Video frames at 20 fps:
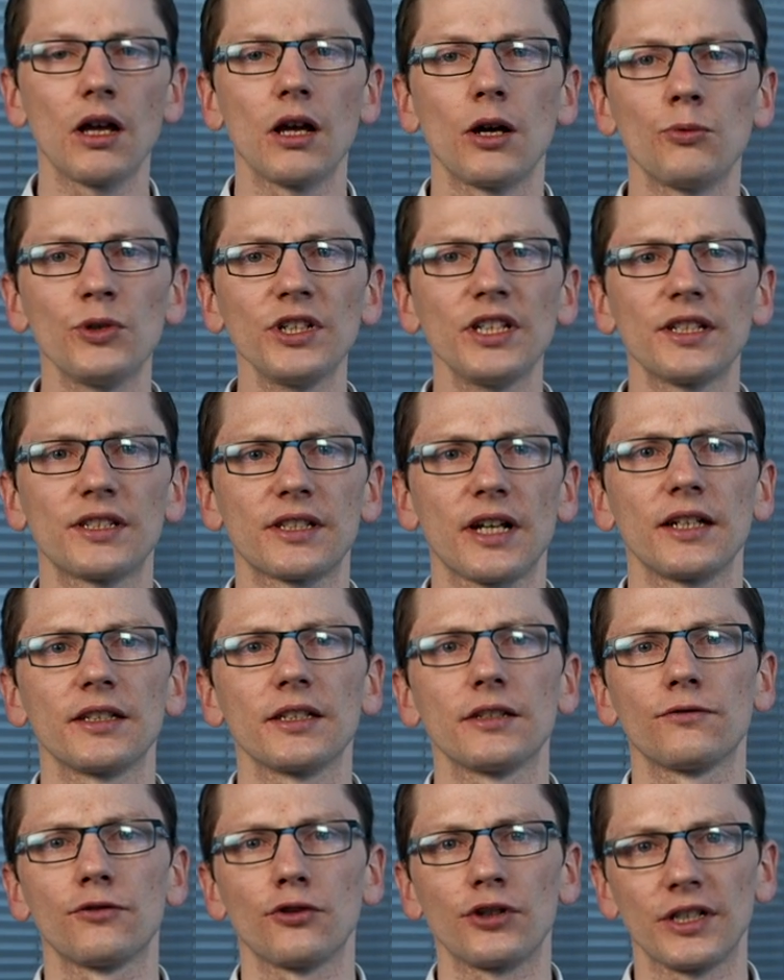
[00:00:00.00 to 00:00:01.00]
we decided
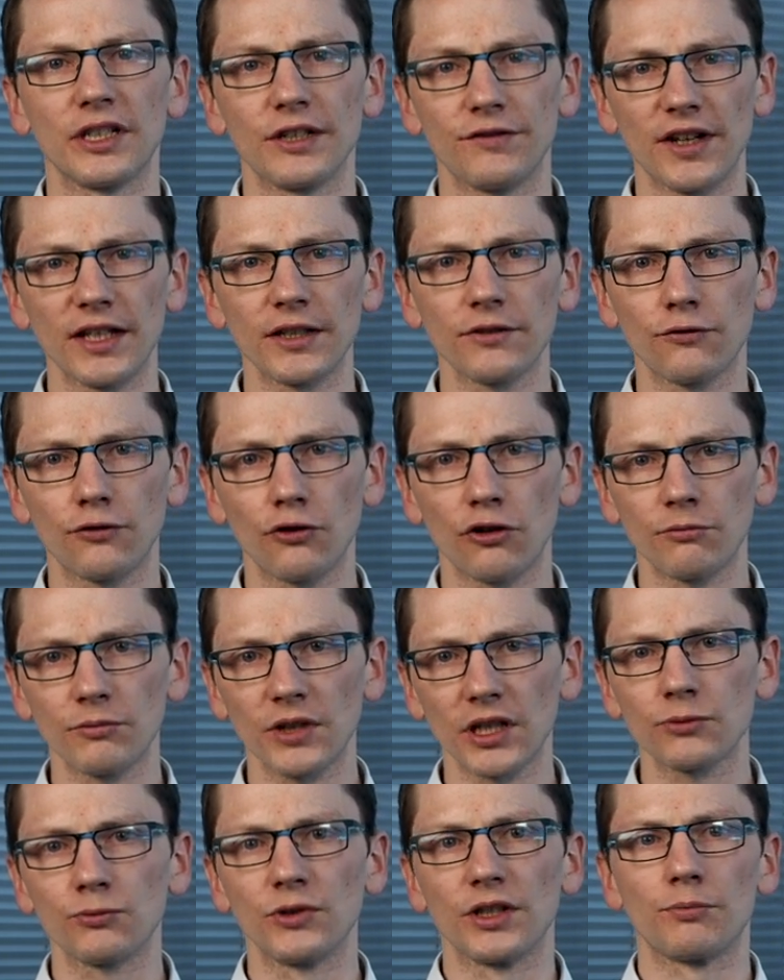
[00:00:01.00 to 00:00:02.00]
for an event
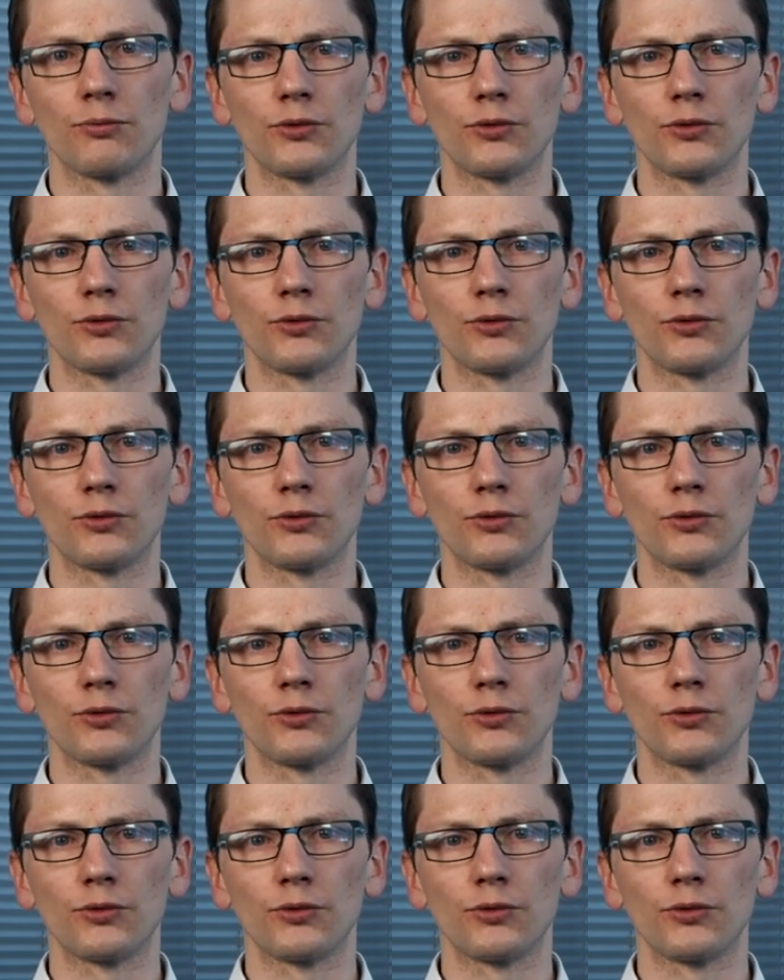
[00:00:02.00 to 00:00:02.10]
format with